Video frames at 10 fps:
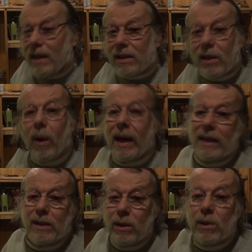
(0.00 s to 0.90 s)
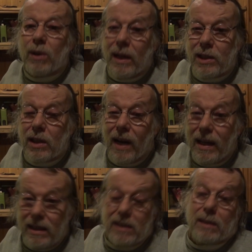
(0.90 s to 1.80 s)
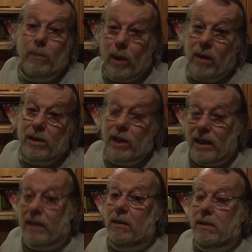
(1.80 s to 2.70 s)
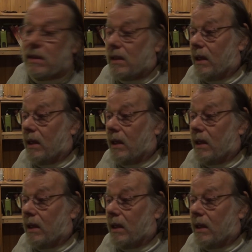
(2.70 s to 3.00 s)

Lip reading: So I do treasure any small channels